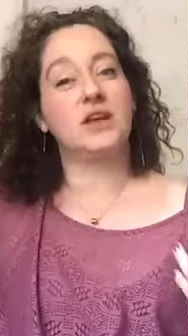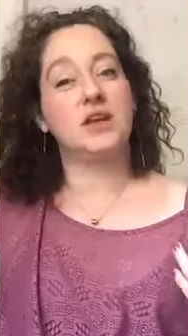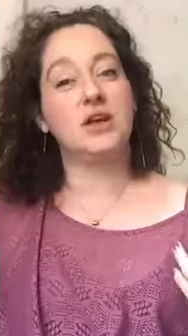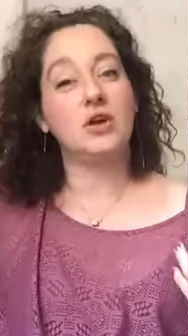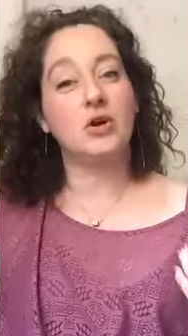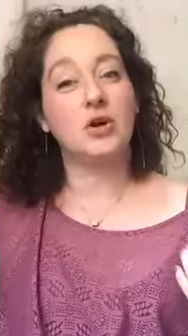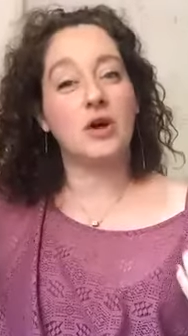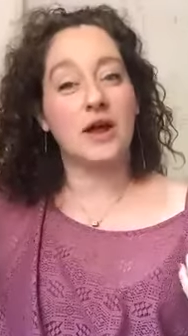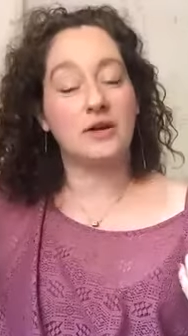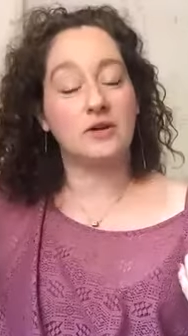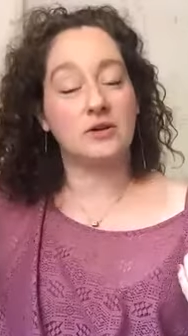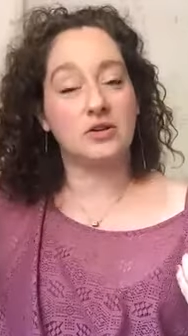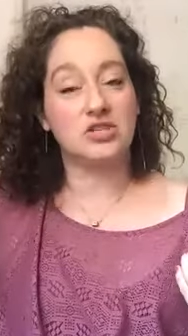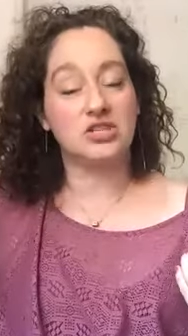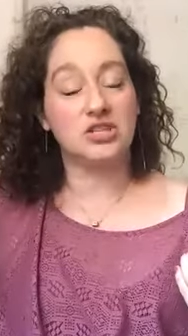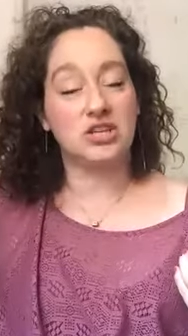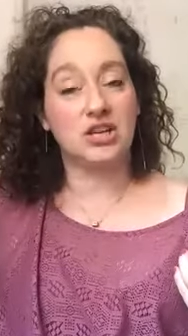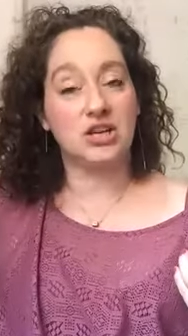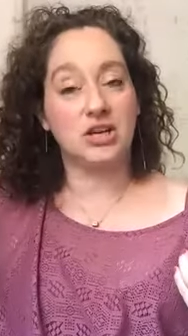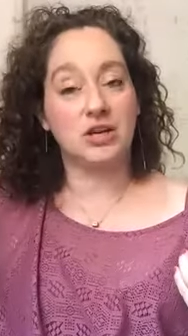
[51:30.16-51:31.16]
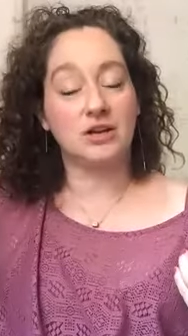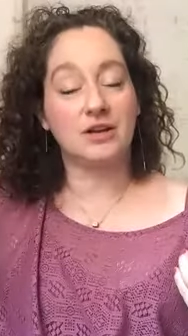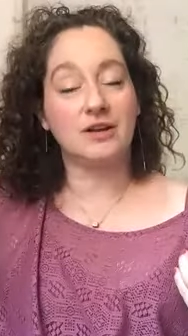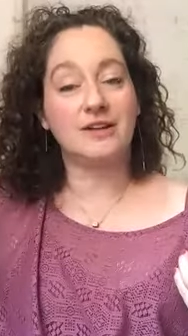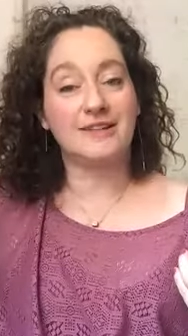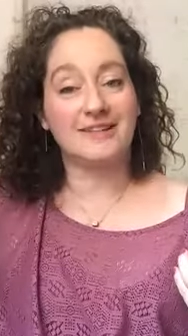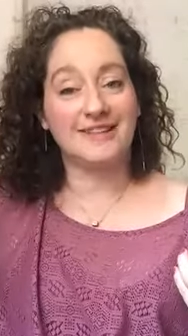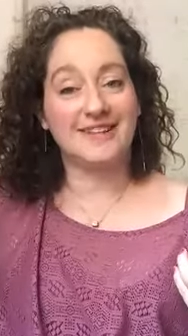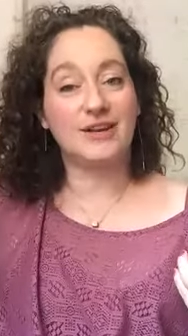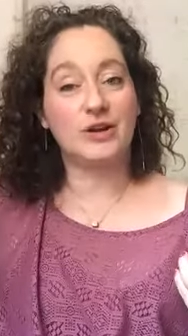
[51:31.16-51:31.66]
your energy.
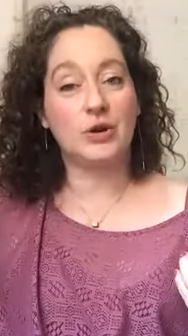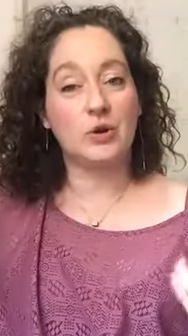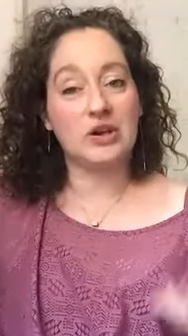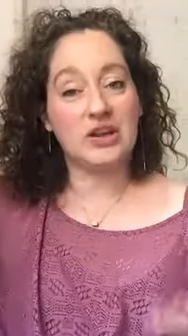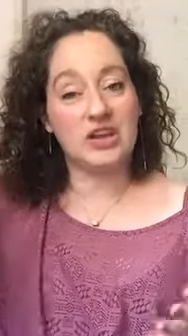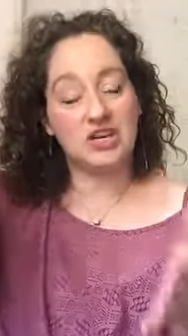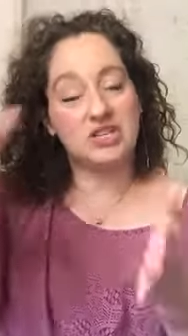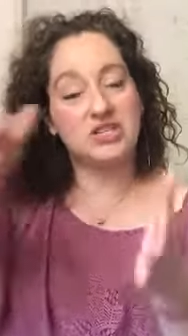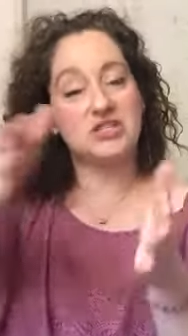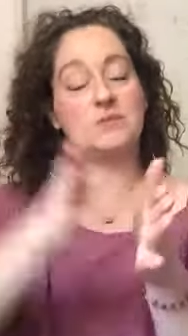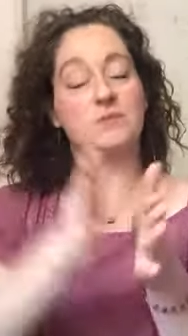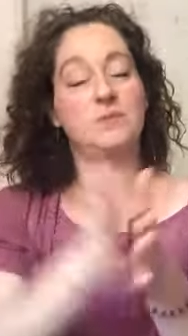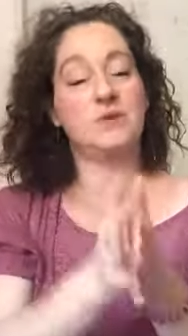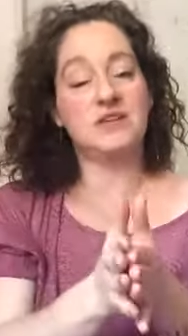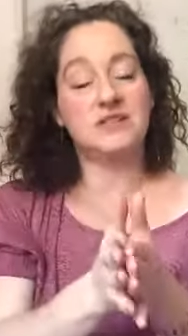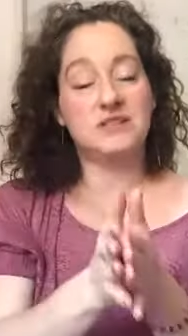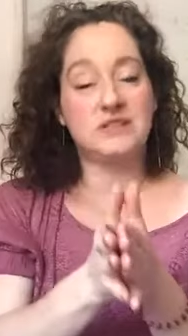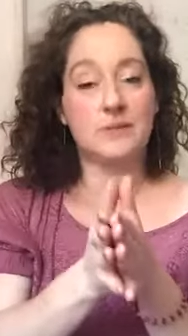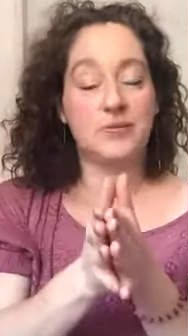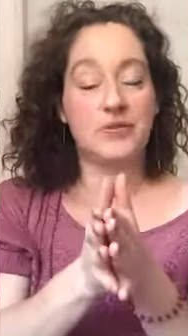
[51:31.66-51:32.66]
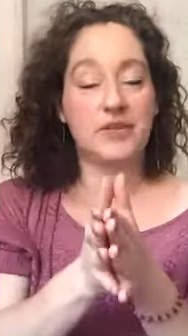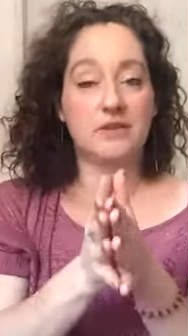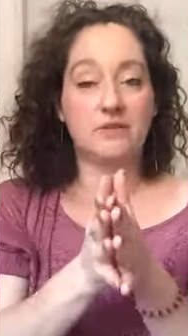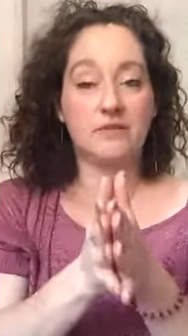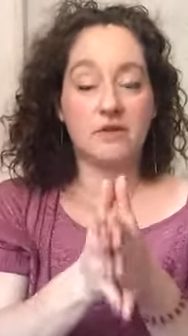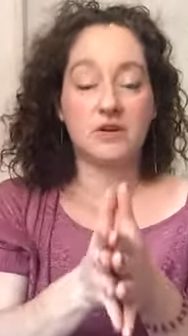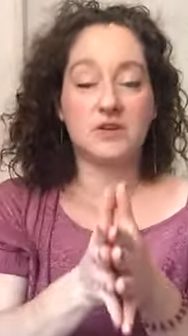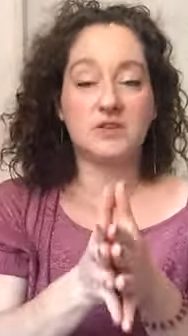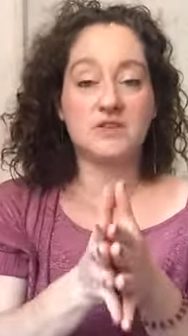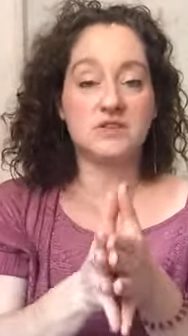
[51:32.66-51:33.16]
You know, it can just be something
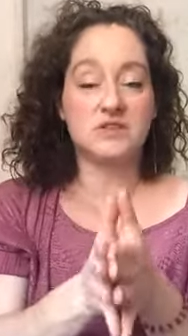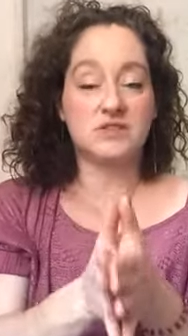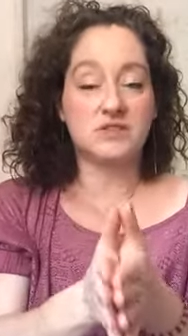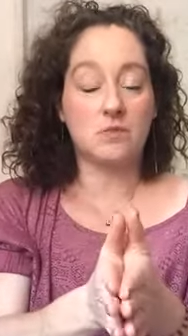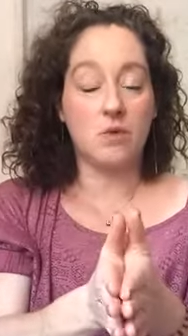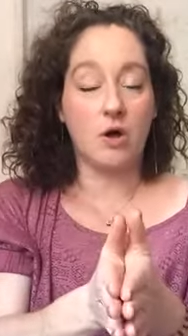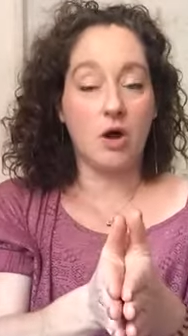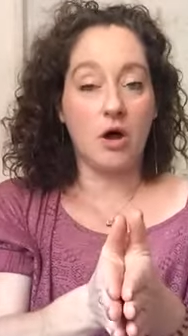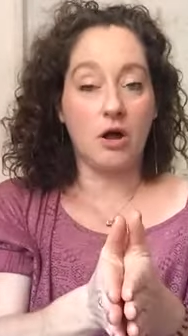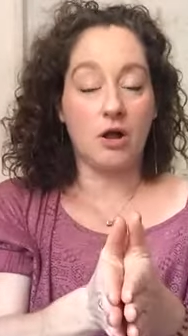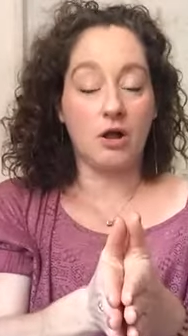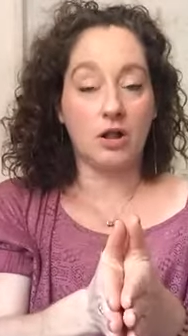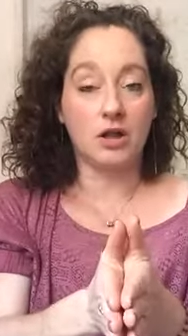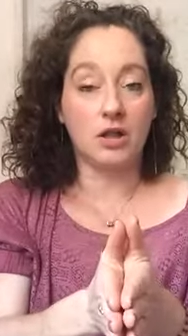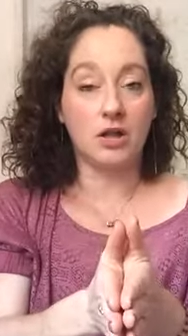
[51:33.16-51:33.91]
very small.